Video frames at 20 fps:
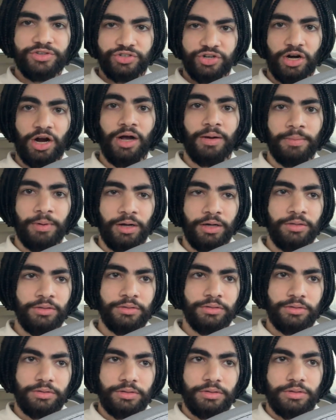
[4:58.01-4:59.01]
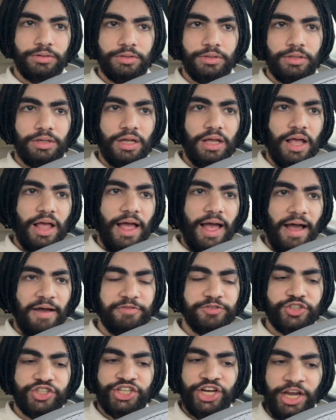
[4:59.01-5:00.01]
trauma
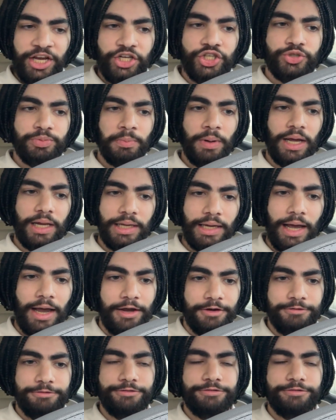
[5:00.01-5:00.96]
have changed my life.